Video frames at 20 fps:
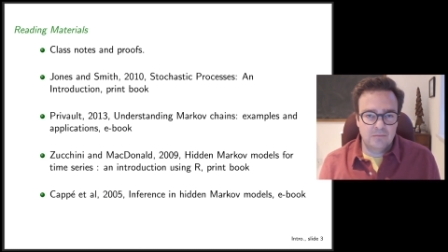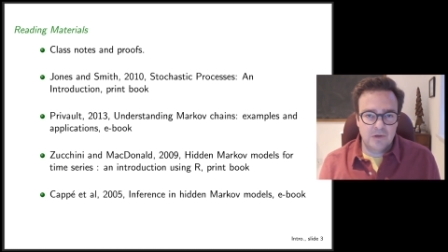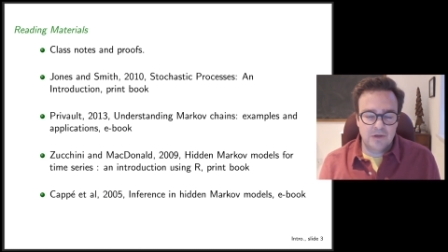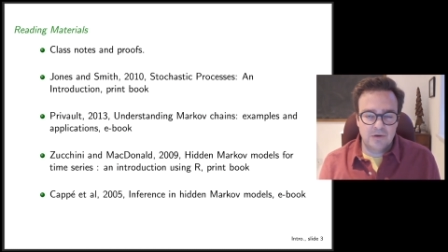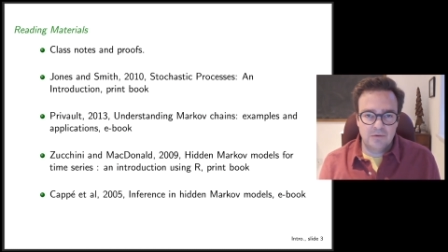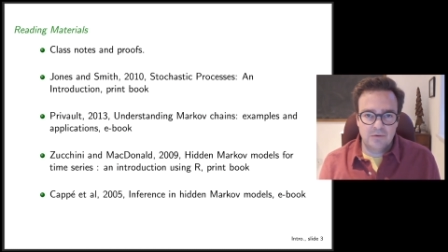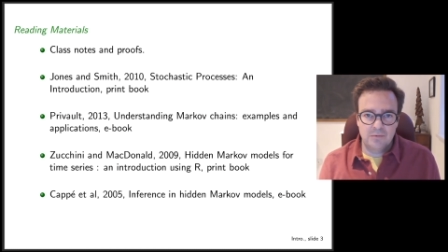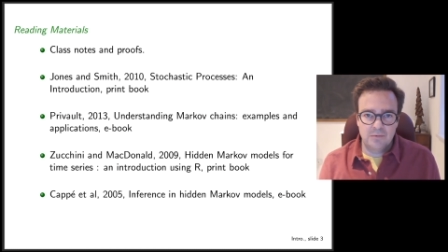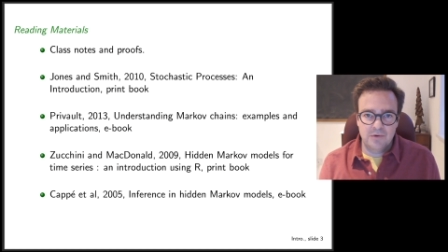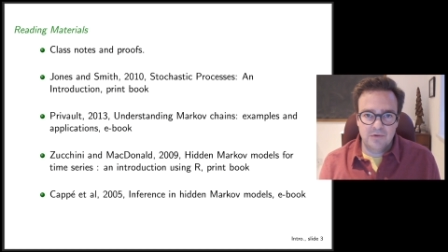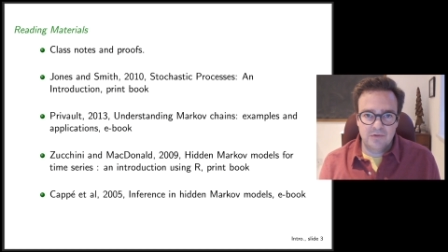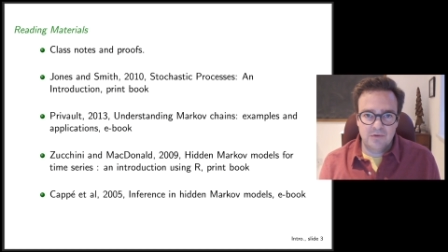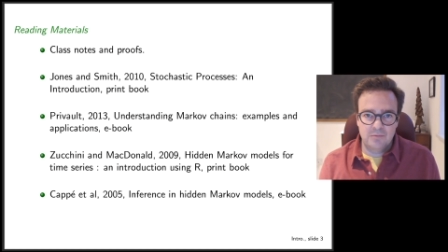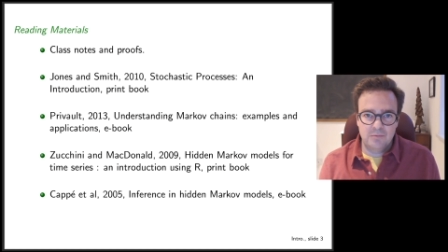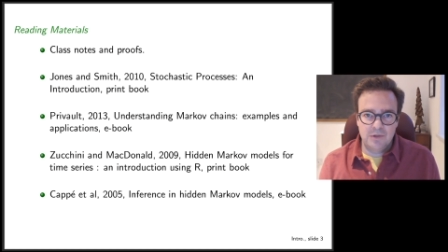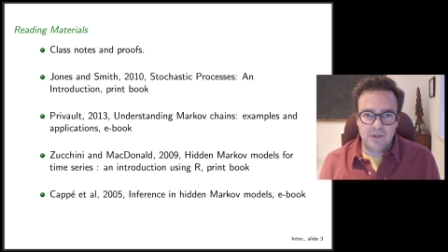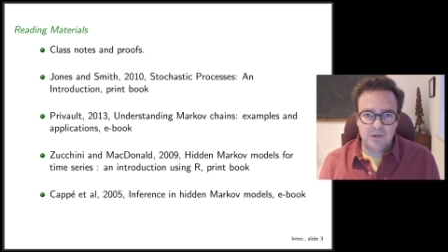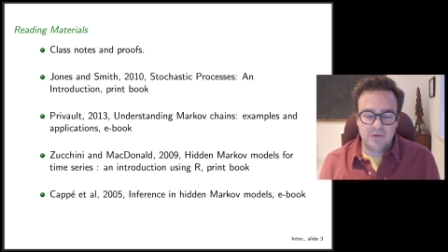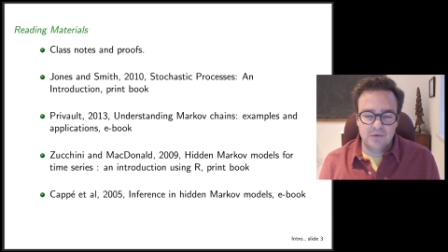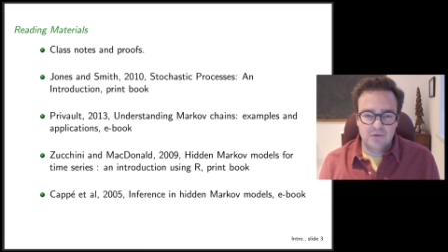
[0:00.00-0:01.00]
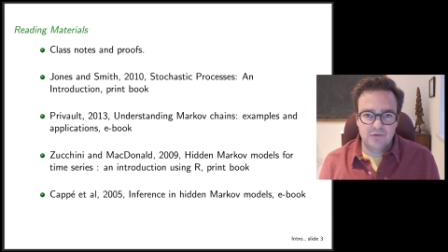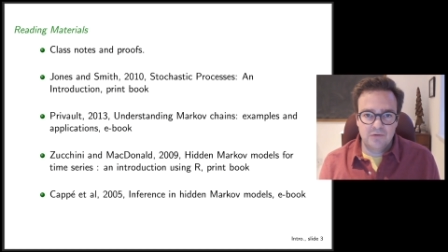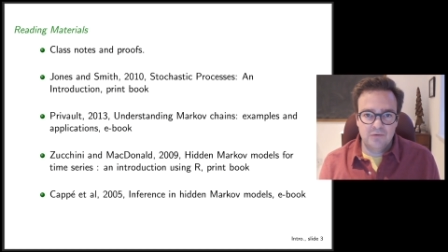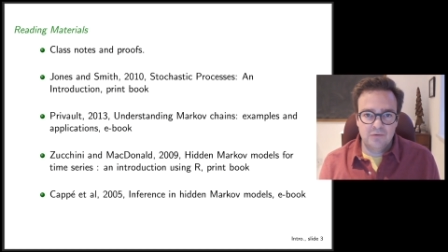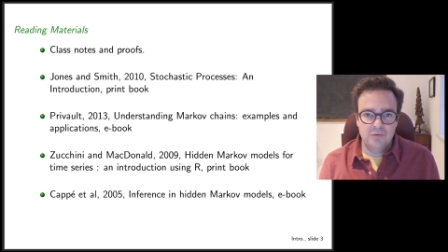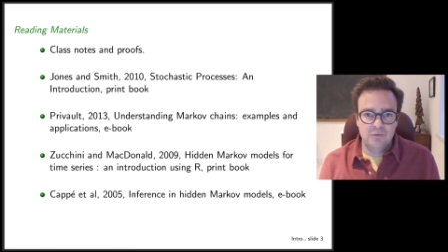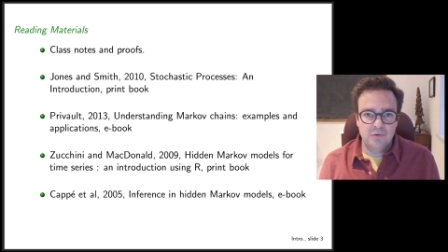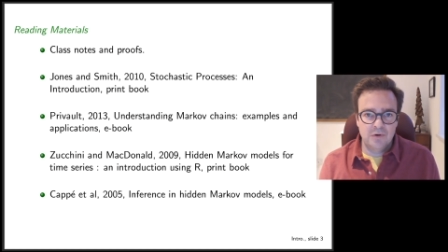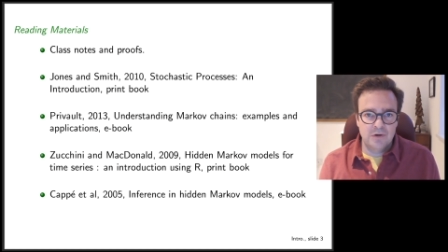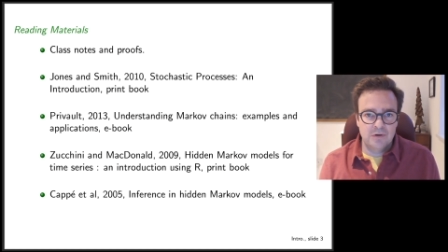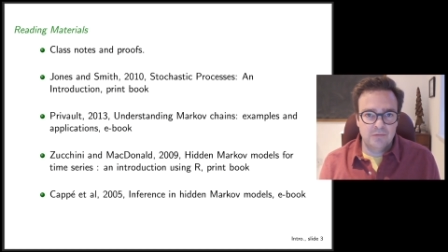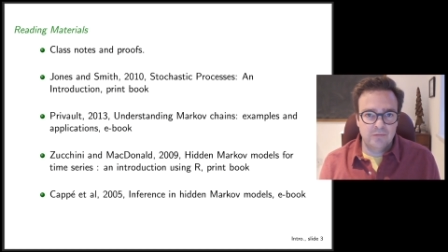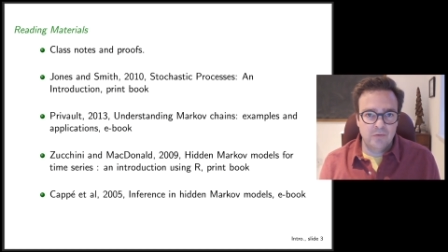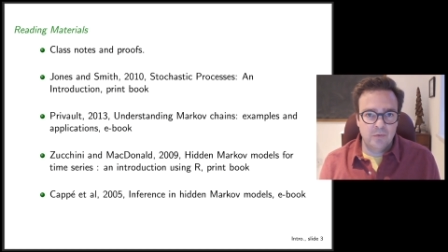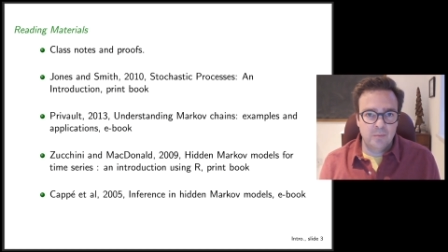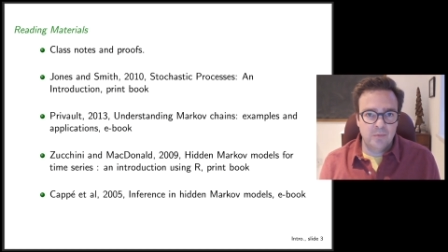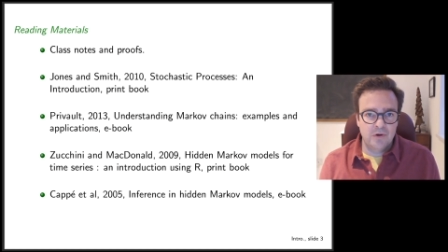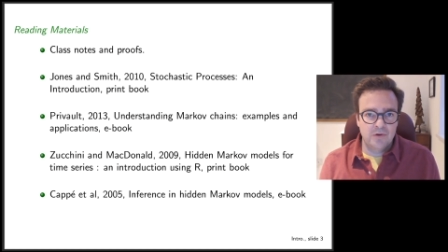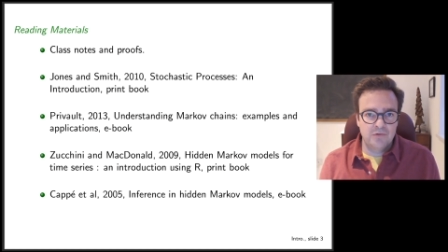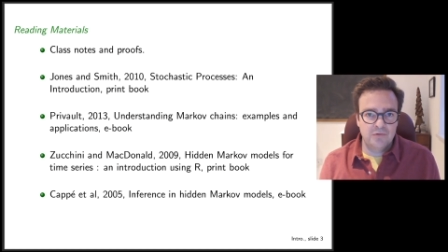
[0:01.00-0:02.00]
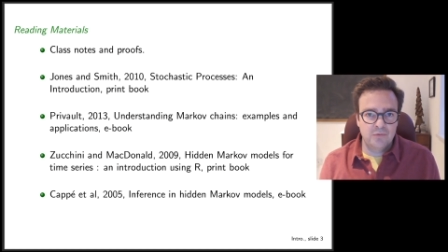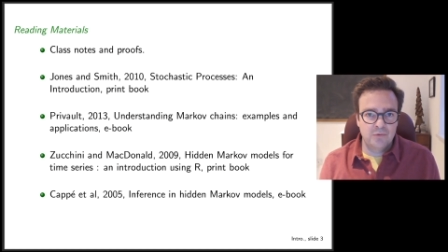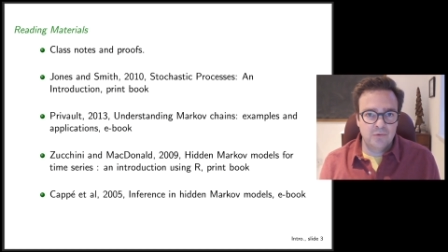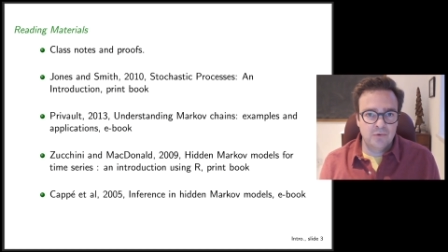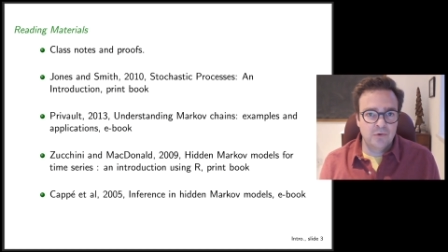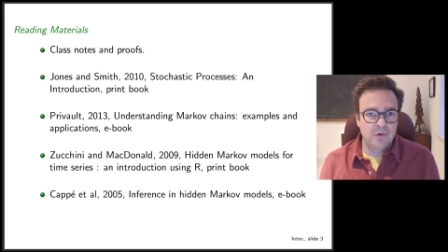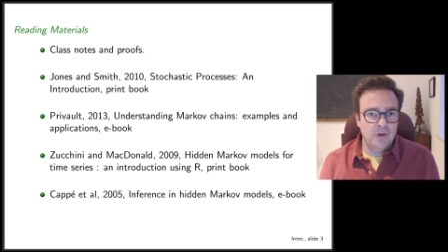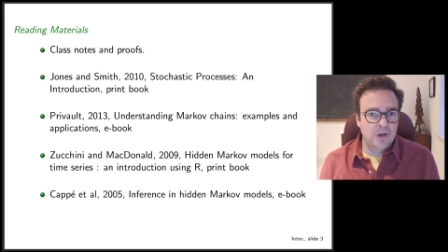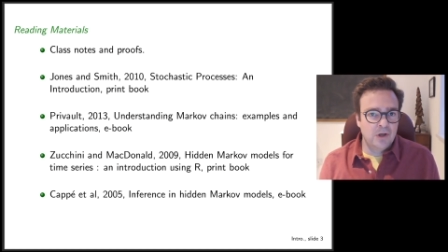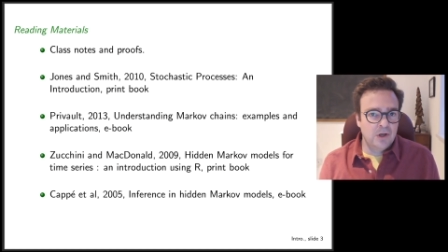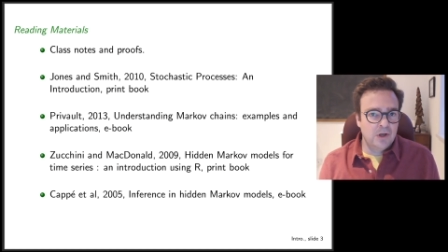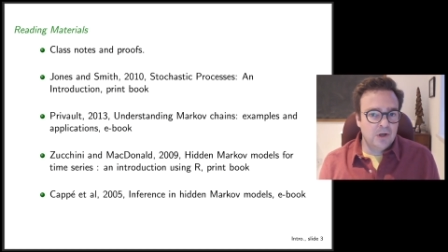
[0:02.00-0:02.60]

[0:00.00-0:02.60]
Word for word: I don't know, what is it, week or two of the module,